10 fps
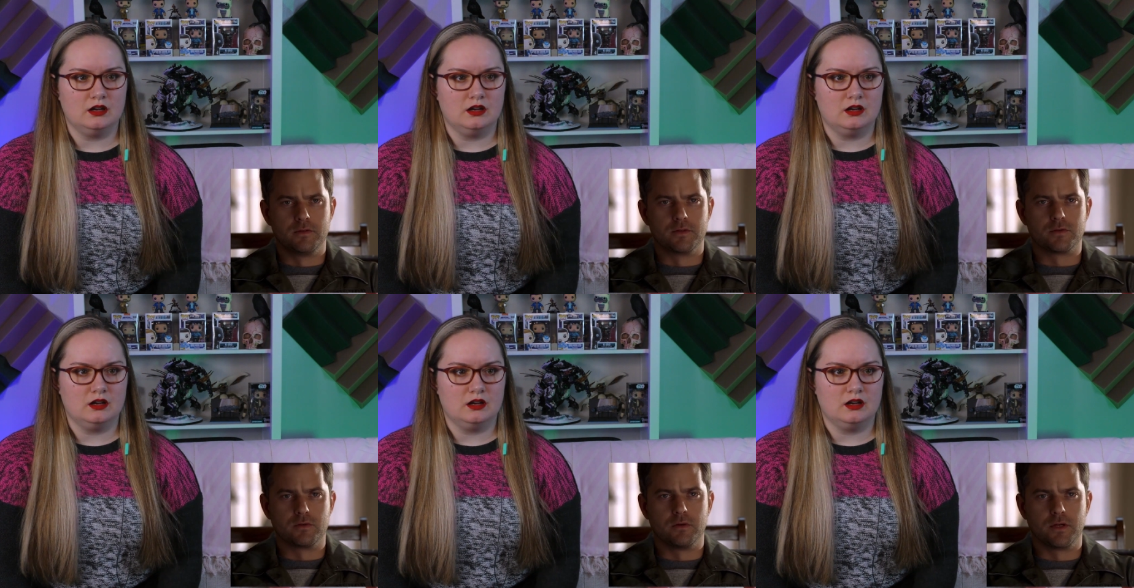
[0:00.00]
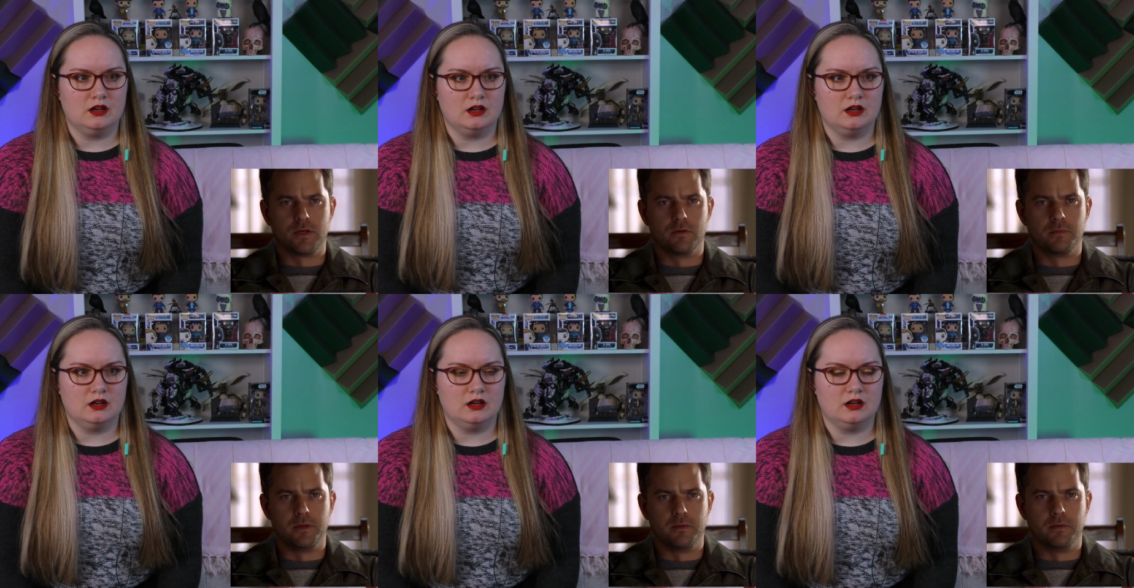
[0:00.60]
Speaker 1: for destroying
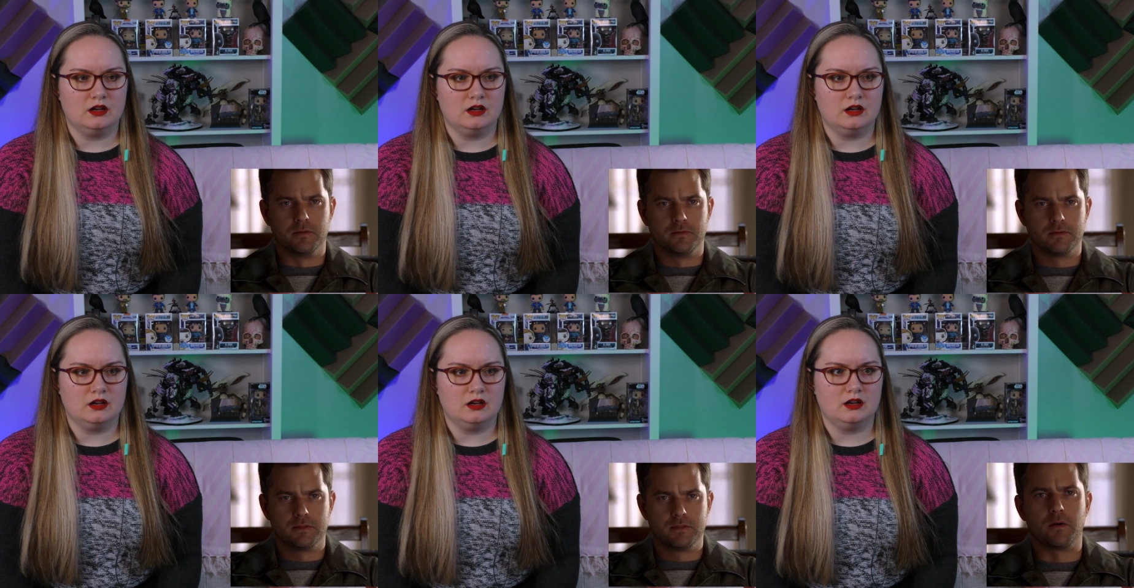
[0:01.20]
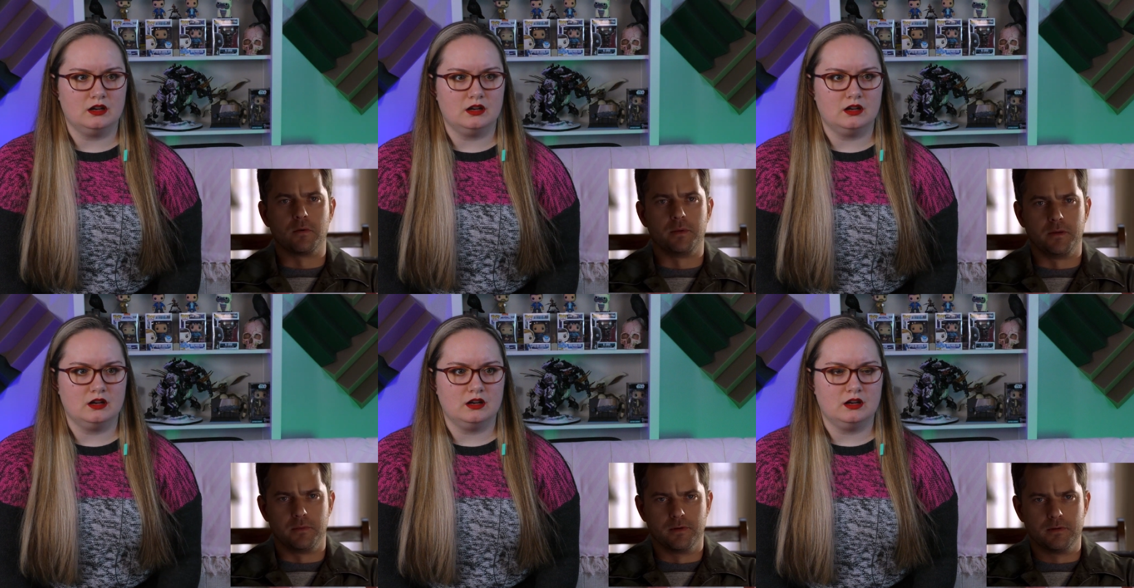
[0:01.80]
your people, our
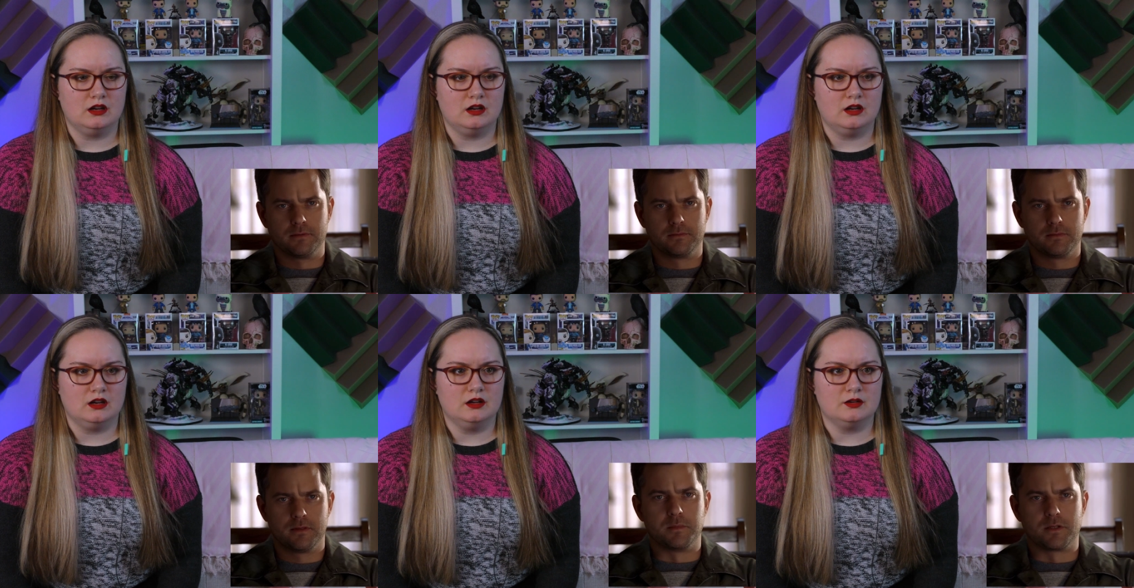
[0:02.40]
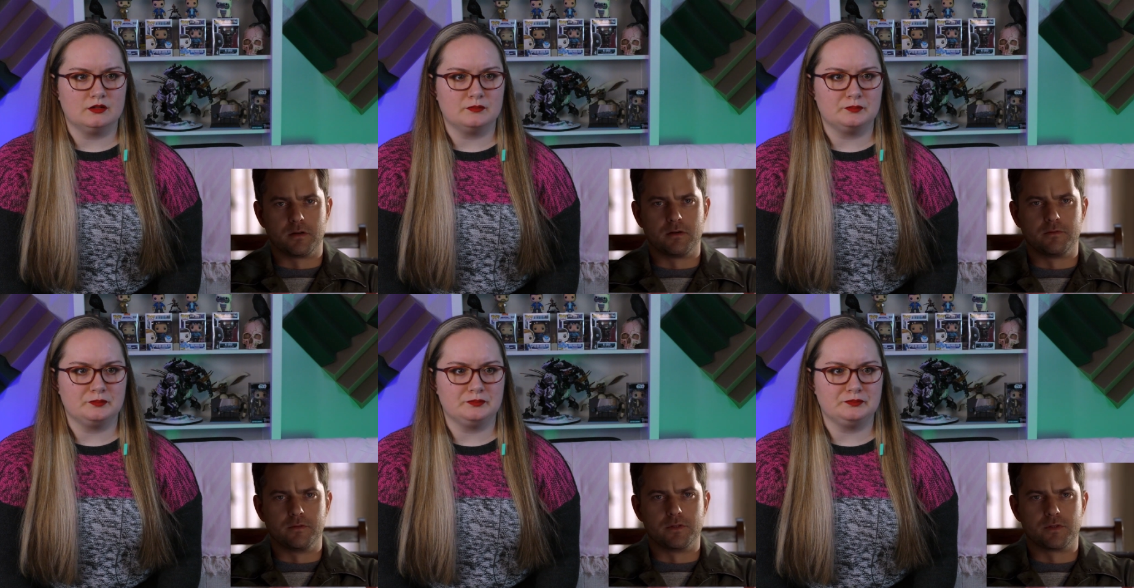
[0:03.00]
people. I'm sorry
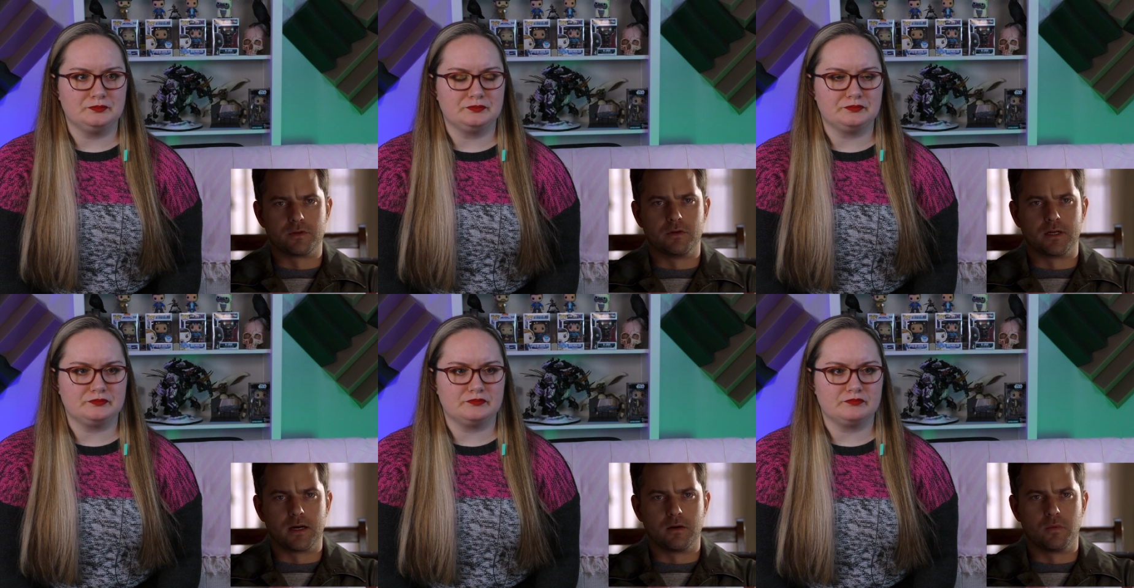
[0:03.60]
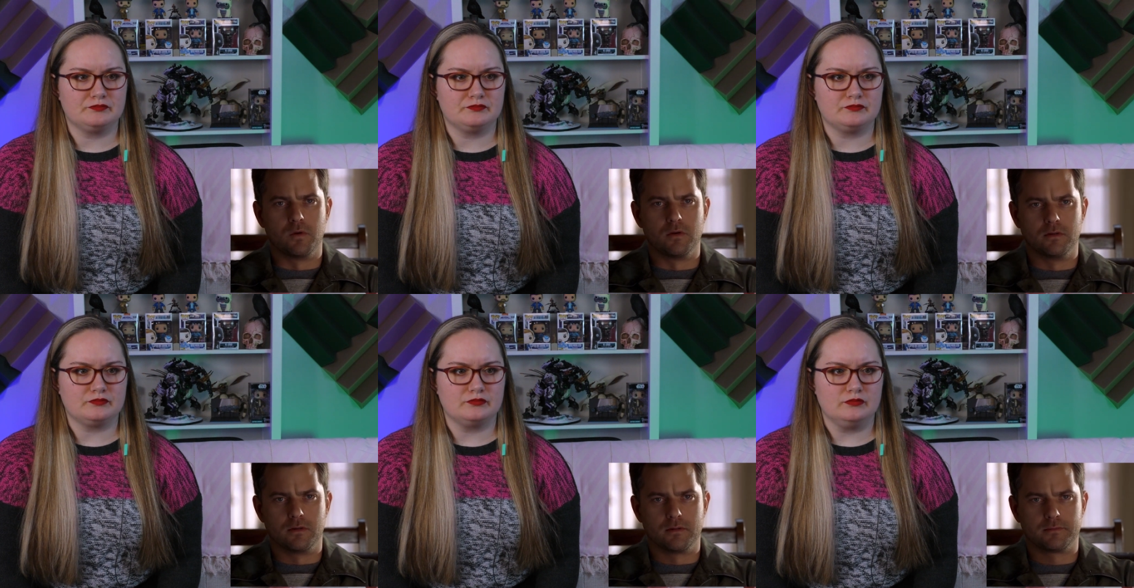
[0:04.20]
for destroying our
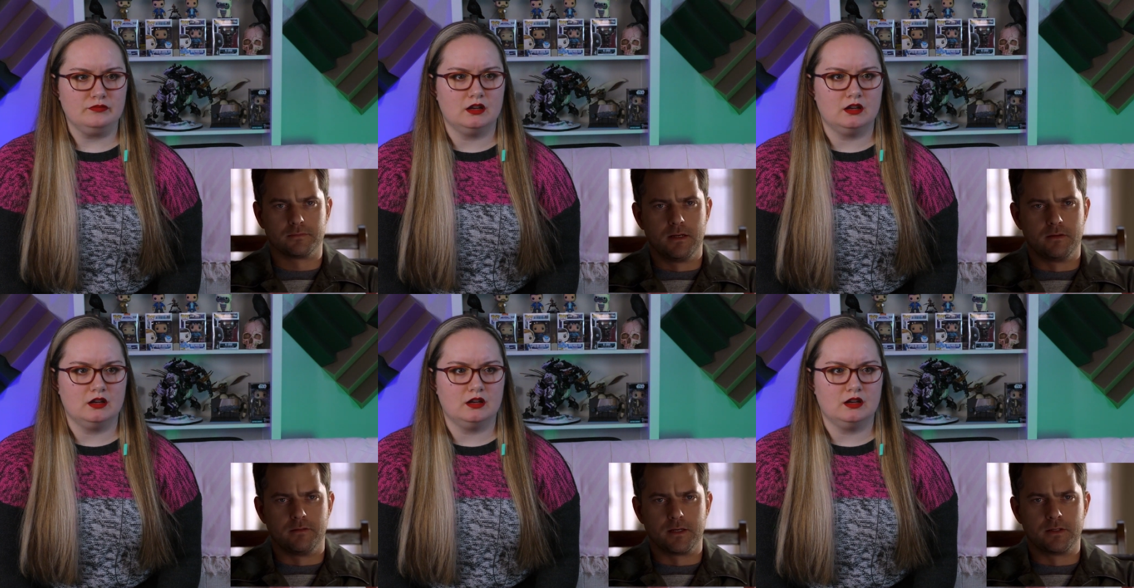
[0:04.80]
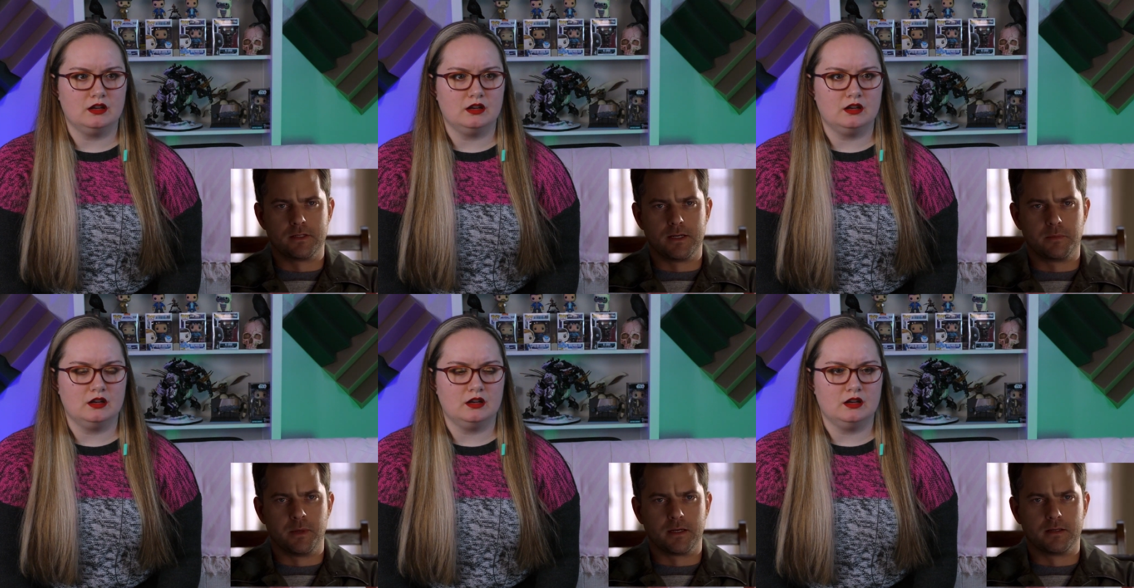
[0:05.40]
world. And if I could
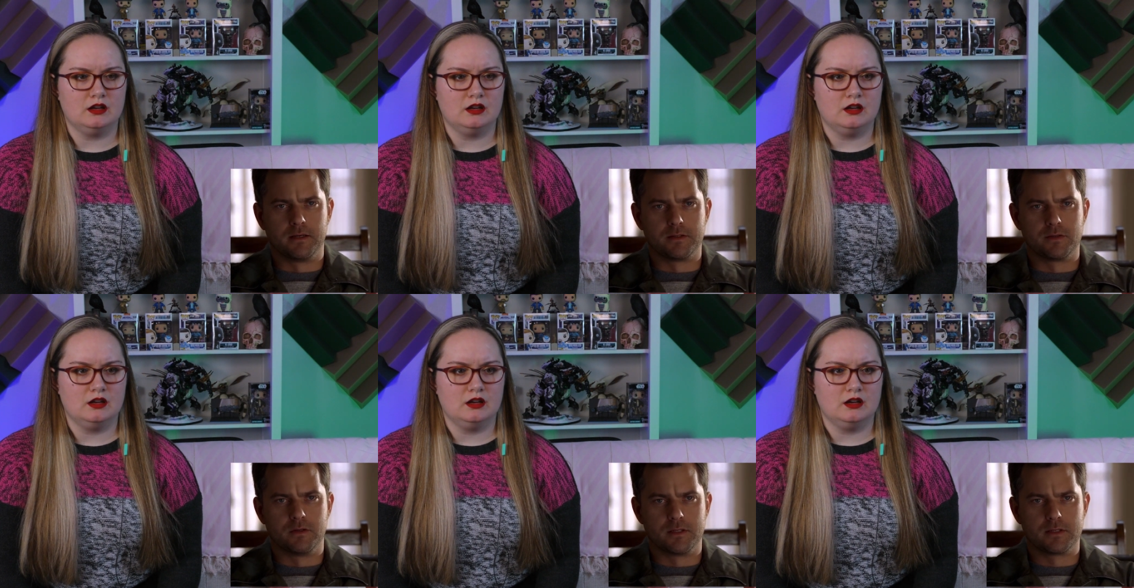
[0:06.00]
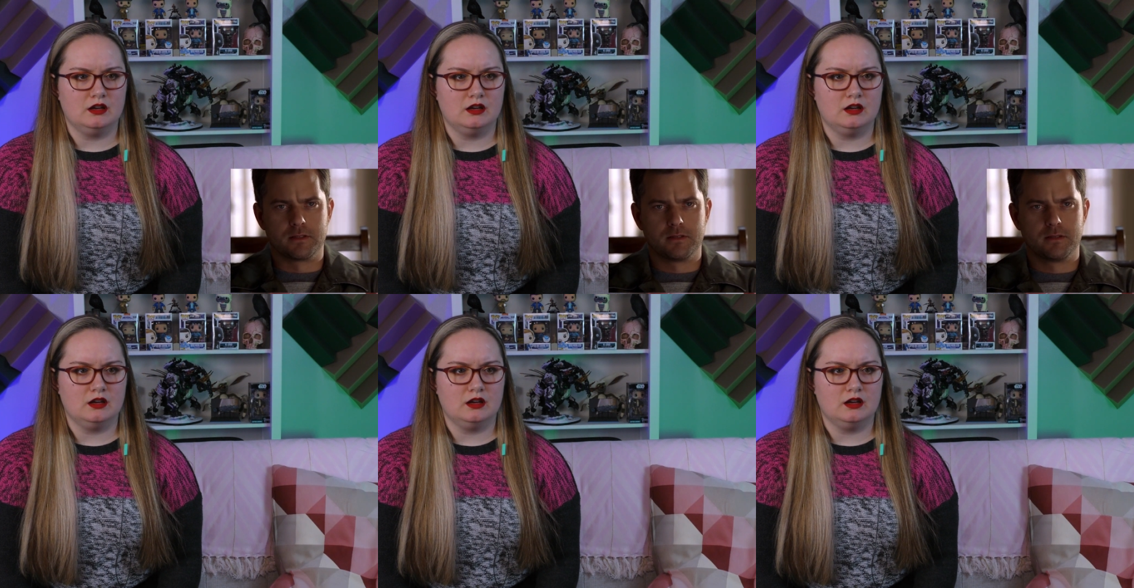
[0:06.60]
take back that choice,